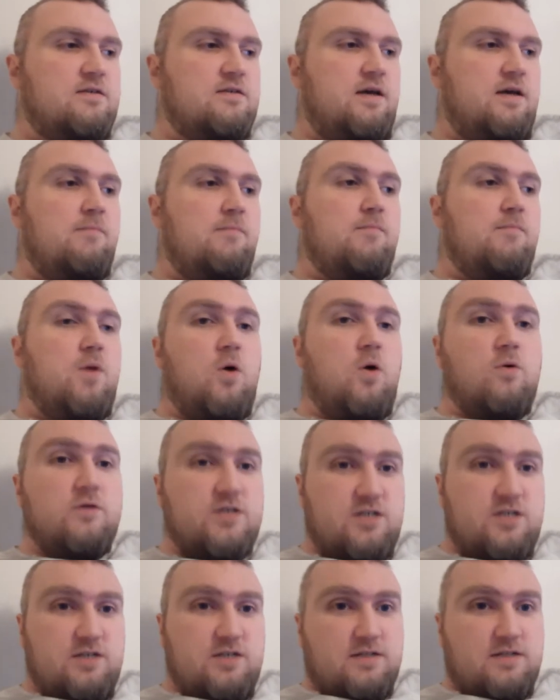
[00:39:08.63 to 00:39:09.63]

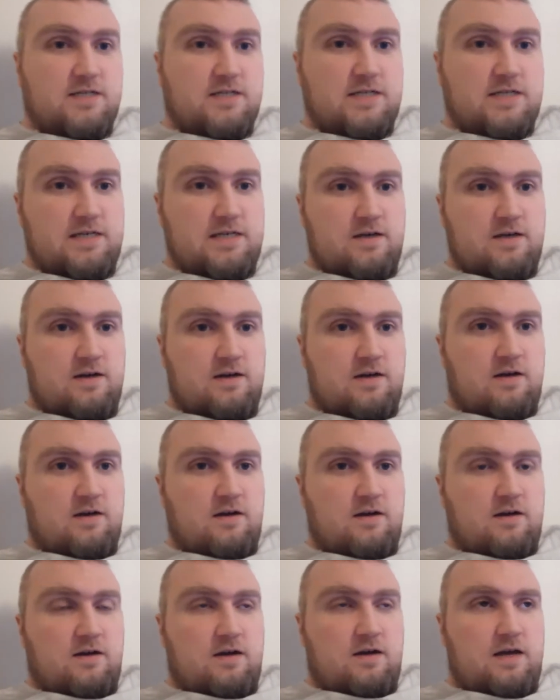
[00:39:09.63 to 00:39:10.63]
emotionally.
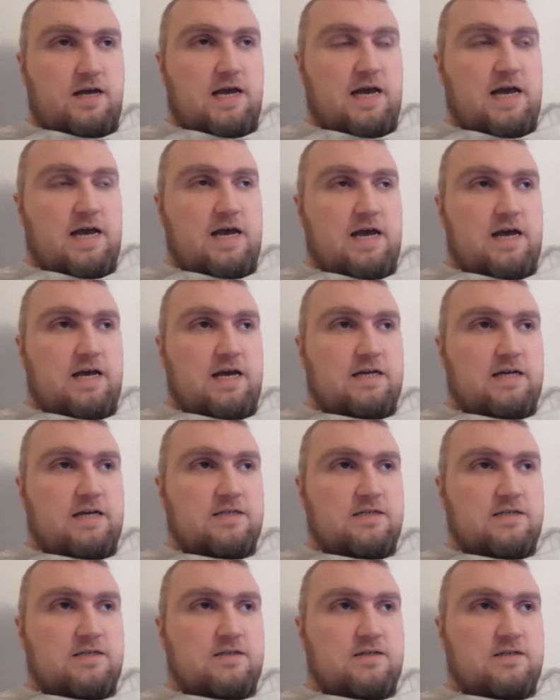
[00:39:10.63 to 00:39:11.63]

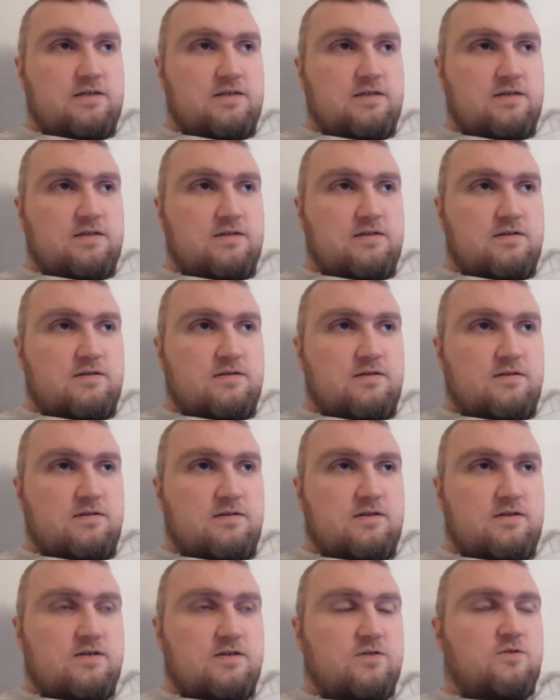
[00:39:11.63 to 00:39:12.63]
And
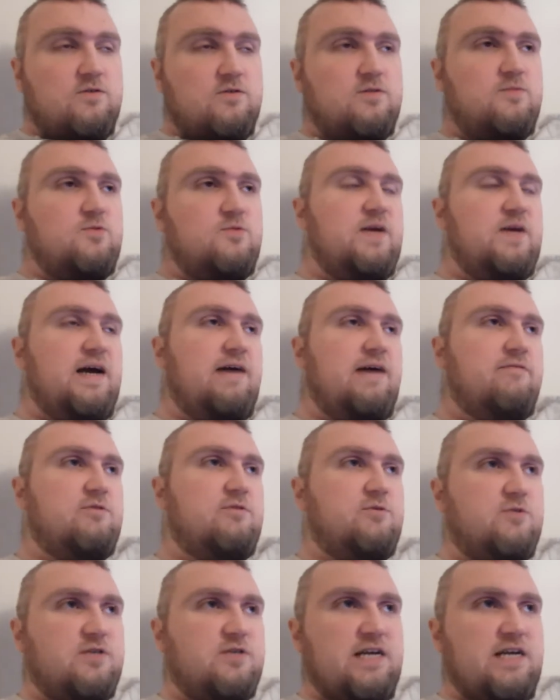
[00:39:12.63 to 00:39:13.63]
because ultimately we have
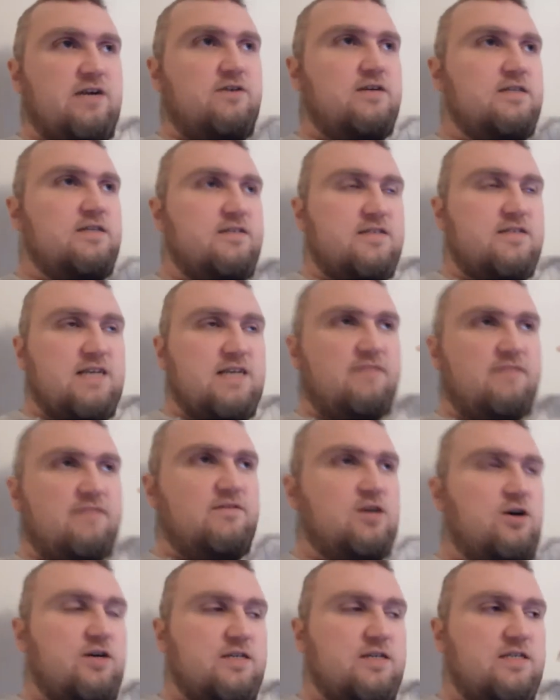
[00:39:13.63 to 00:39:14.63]
Torterra is kind of
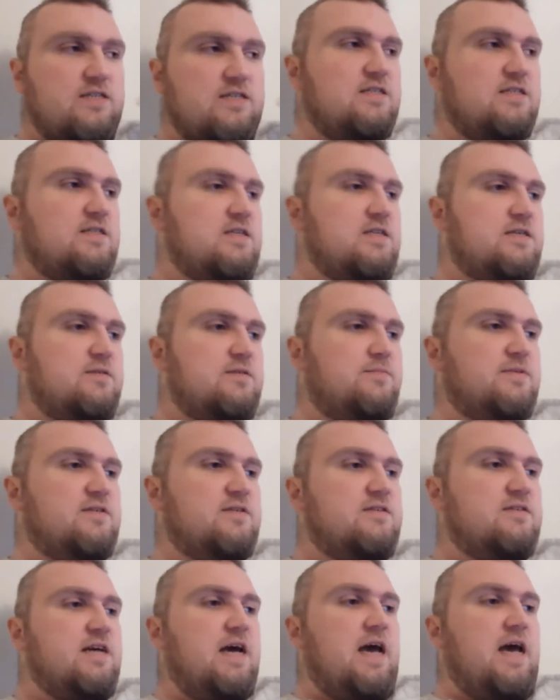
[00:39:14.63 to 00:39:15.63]
talking to the
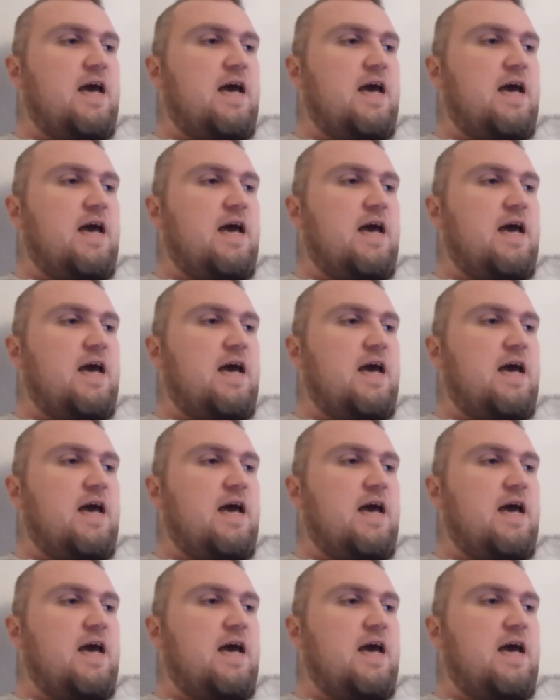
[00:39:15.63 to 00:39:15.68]
therapist,